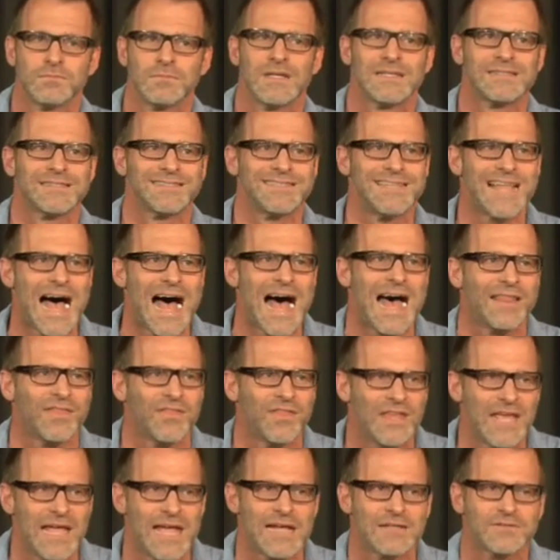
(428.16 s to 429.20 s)
It's
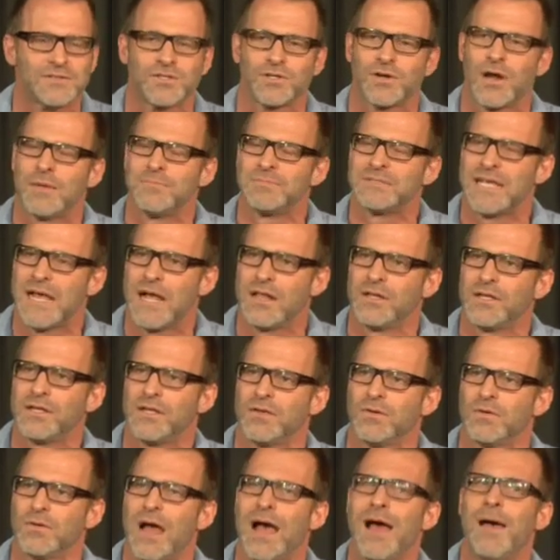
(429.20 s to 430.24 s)
not the answer, I'm telling
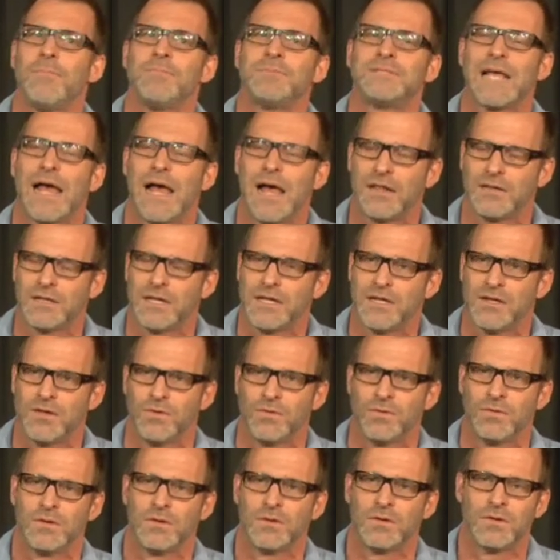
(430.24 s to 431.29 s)
you. I'm telling you.